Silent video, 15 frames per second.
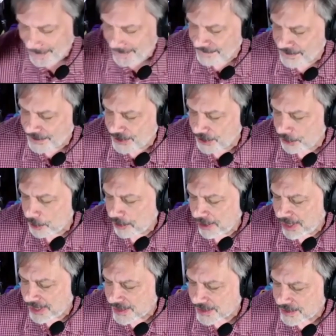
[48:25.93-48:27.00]
so
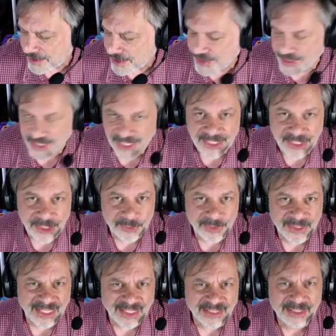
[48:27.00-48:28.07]
great seeing you
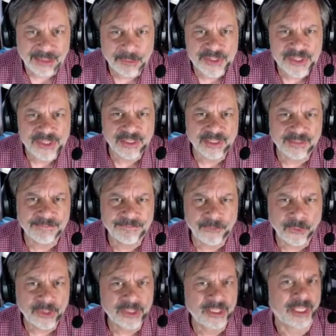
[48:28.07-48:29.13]
again. I think it was for
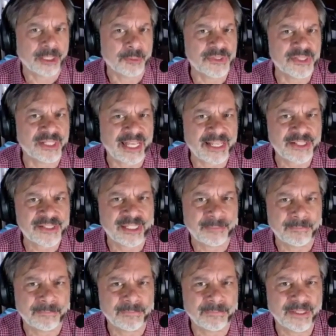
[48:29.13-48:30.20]
NordCon. It was the last time
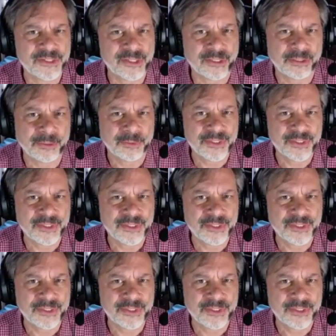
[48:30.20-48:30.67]
I saw you.